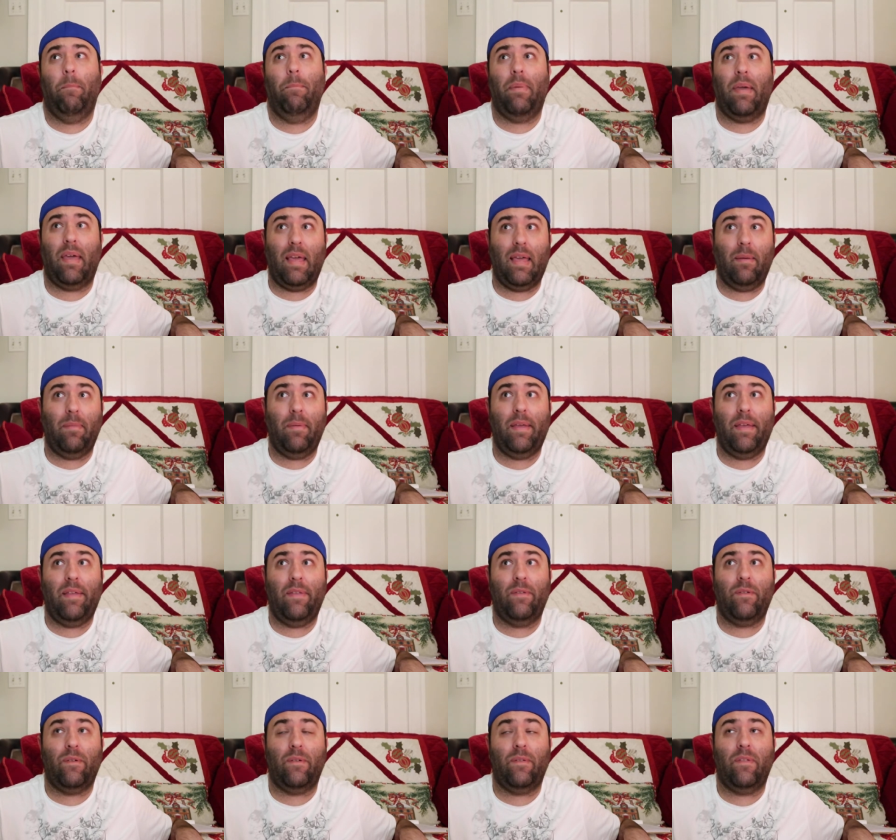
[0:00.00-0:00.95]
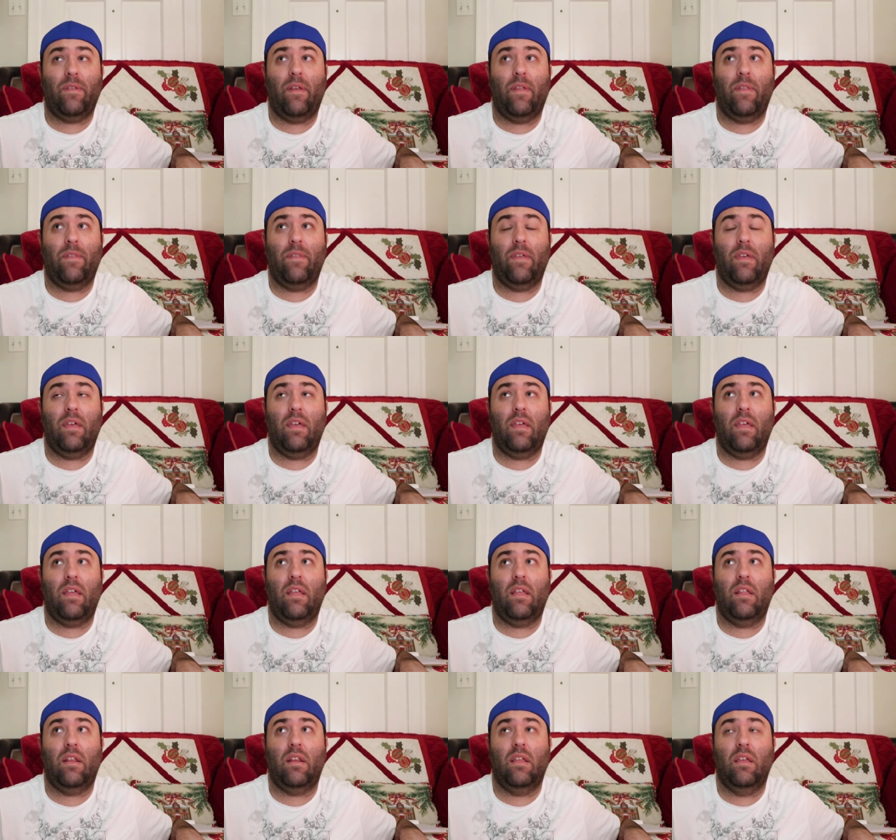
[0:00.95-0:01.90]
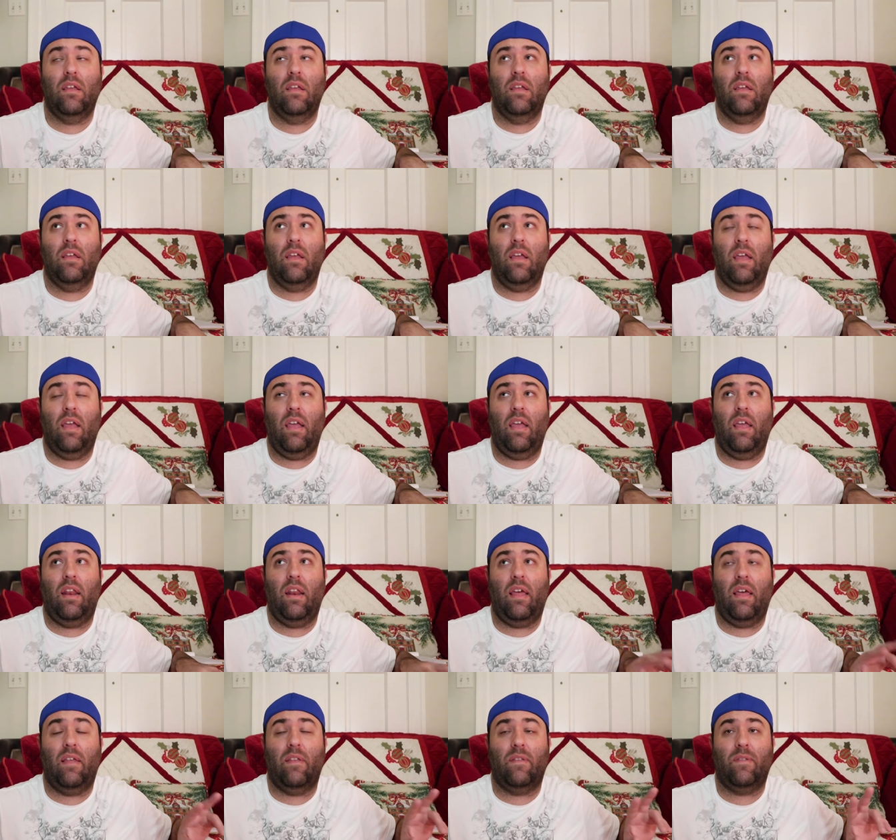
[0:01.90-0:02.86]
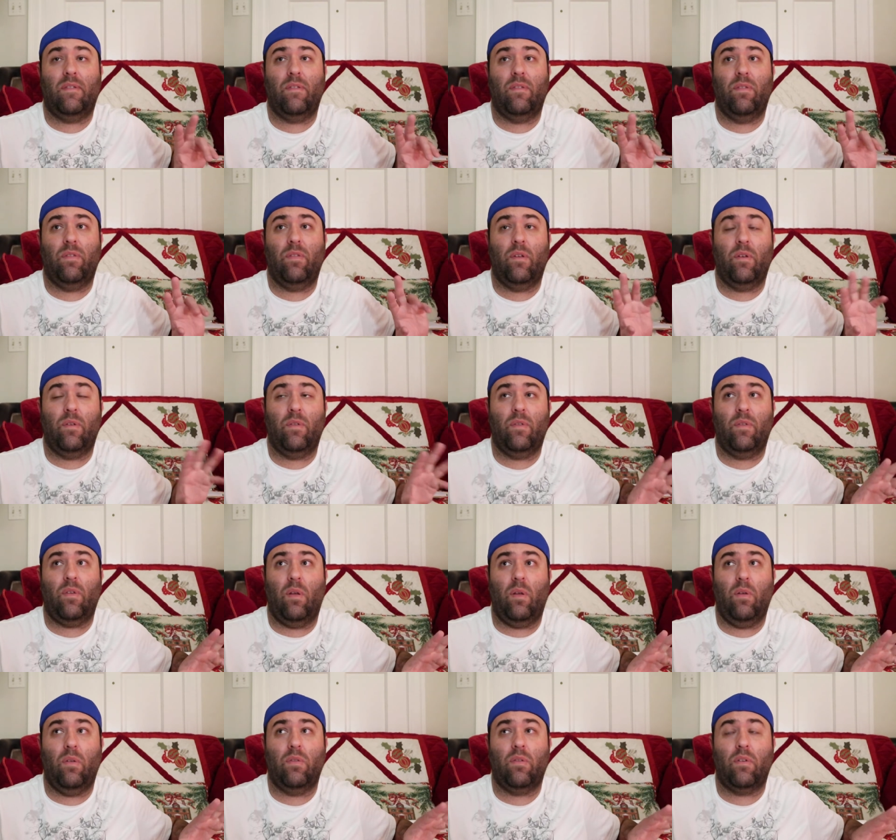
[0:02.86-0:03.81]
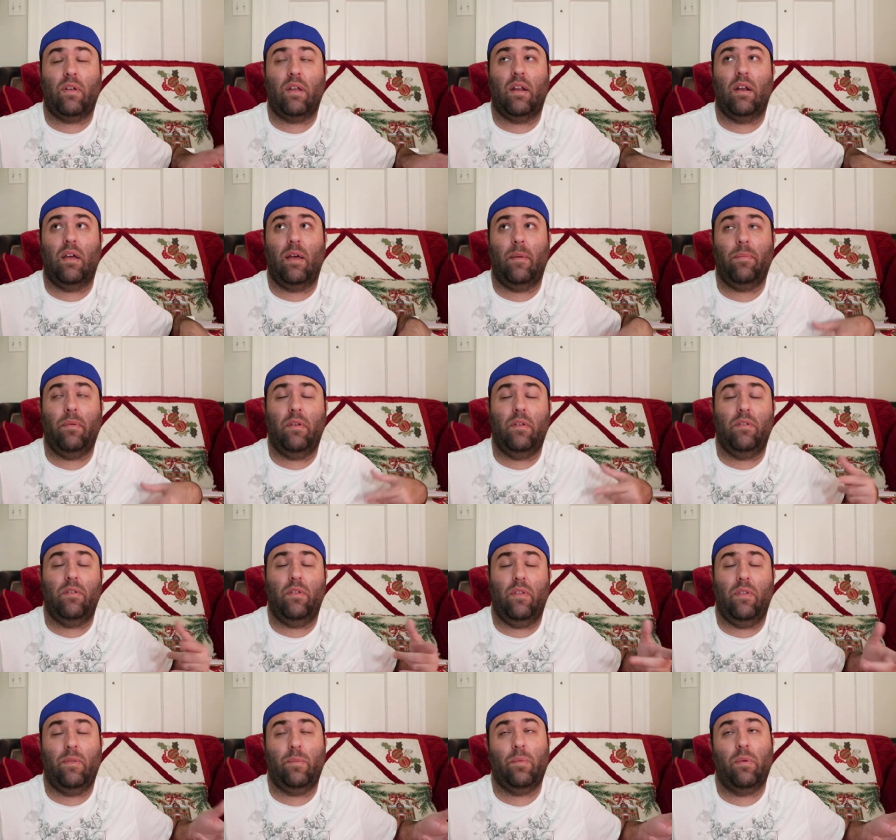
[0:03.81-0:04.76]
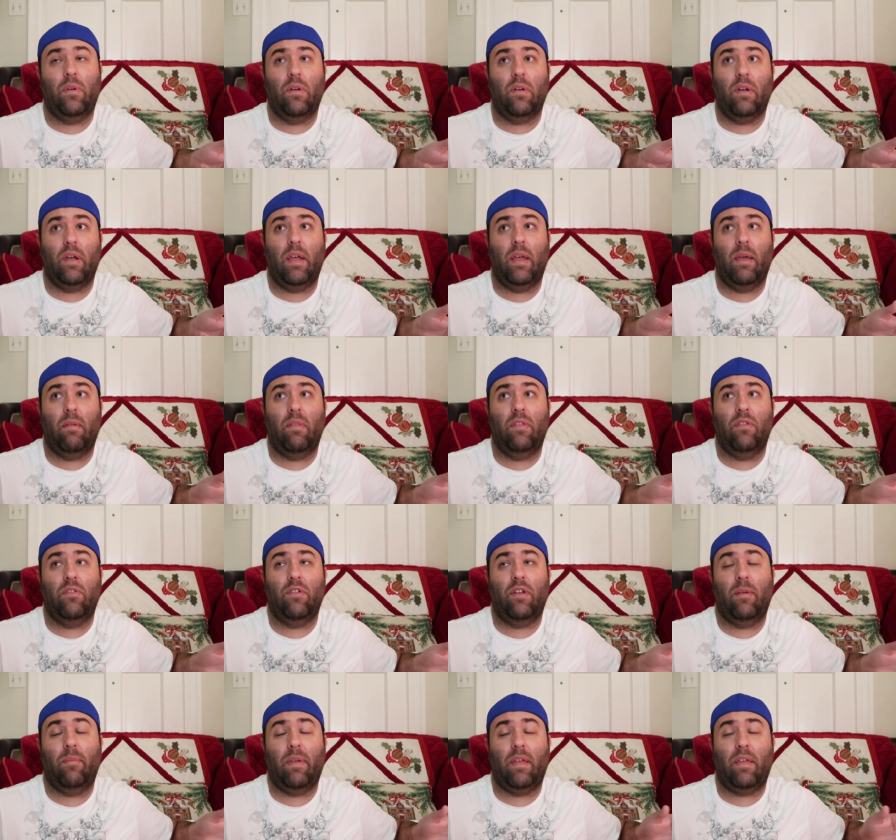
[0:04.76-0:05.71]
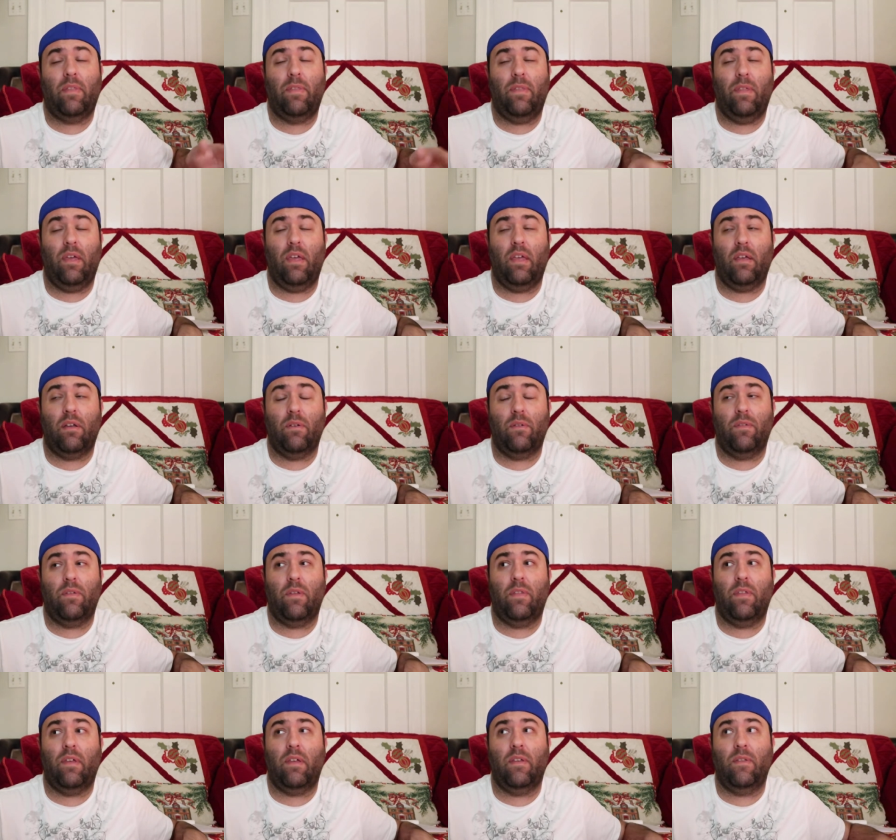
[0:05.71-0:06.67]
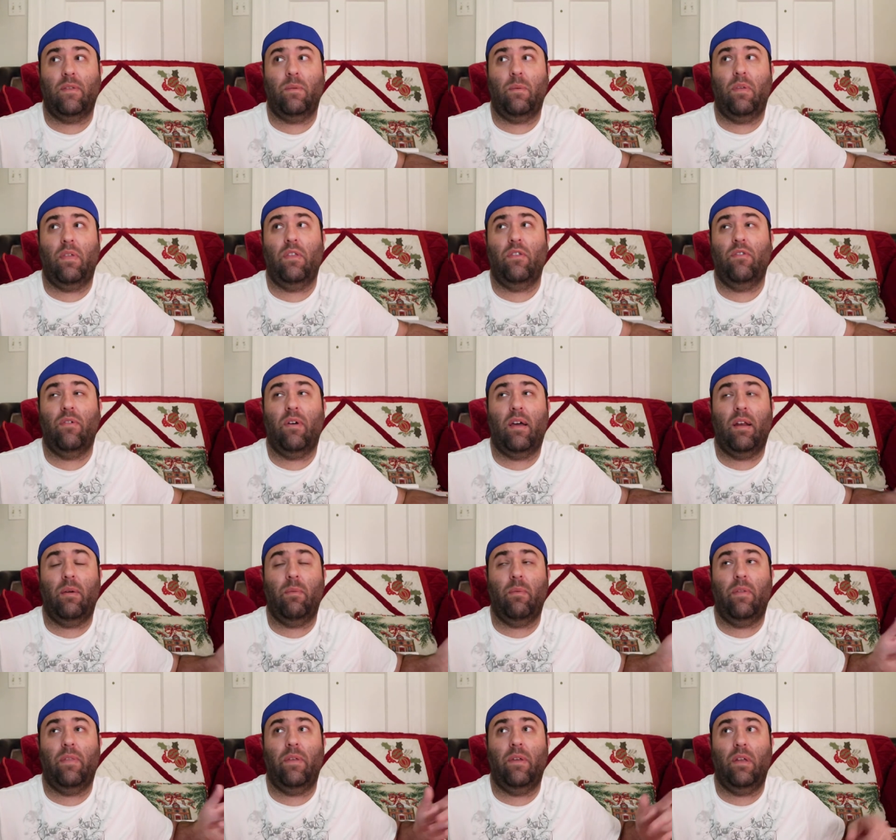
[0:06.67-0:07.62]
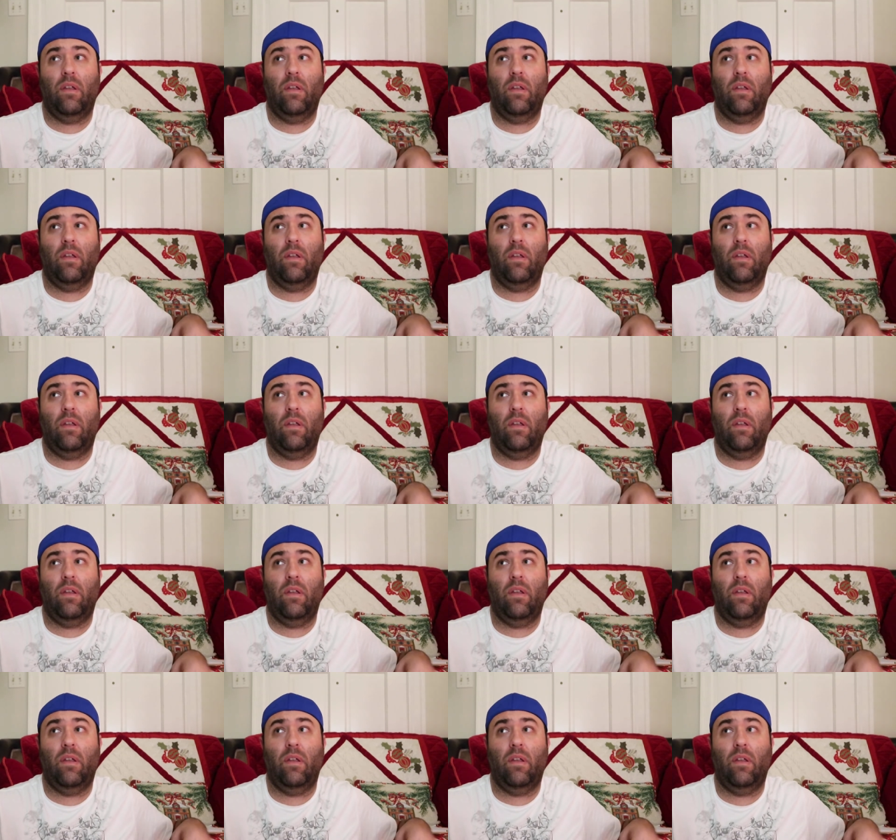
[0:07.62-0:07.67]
babies or something. And as their souls are kind of uploaded to this program, they're trying to make it think or something. Because when they tried it with